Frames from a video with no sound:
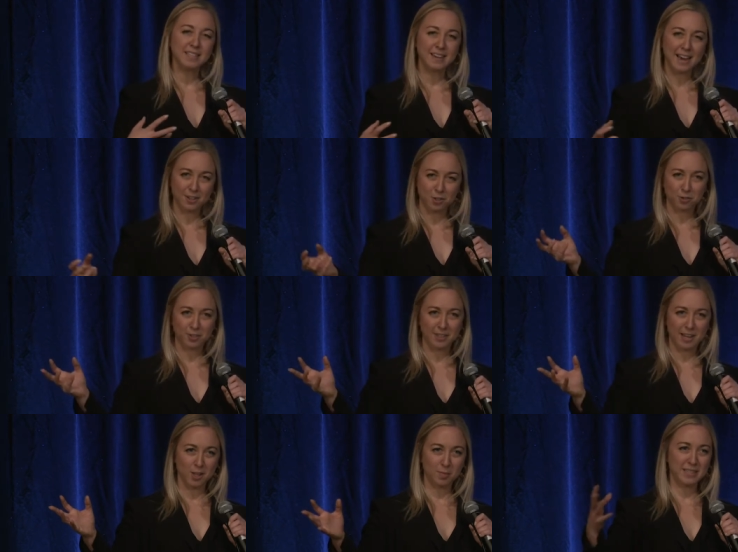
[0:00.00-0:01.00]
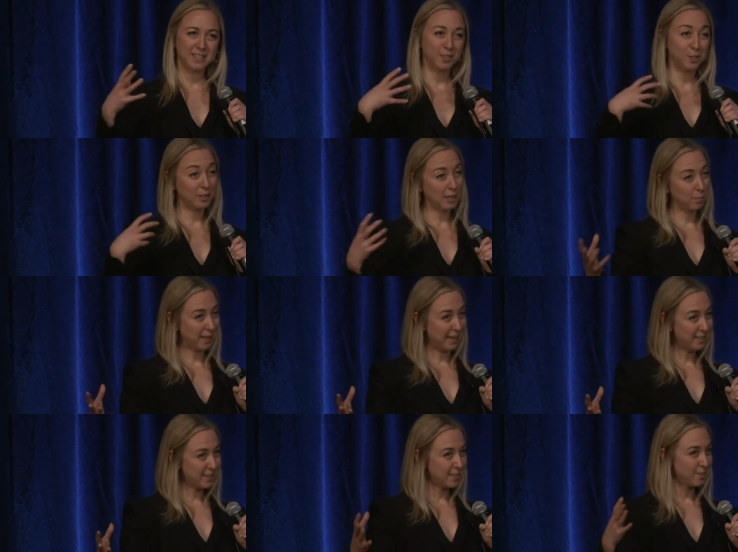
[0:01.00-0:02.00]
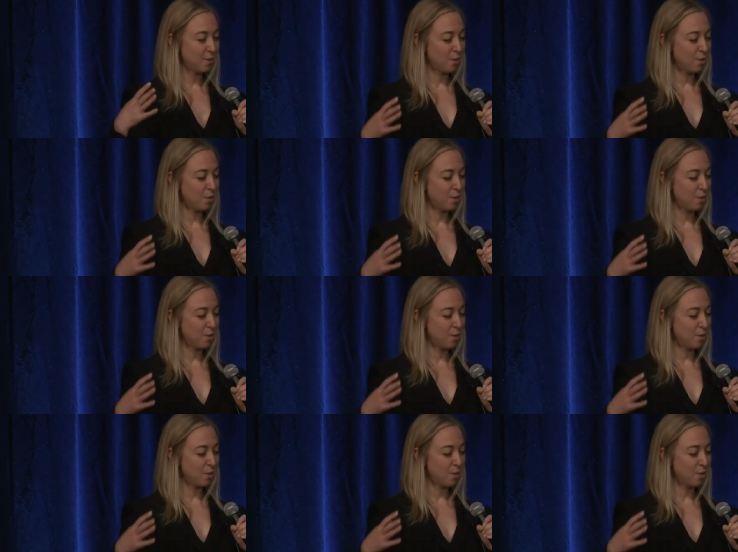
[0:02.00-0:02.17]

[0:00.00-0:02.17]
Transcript: natural elements, including plants,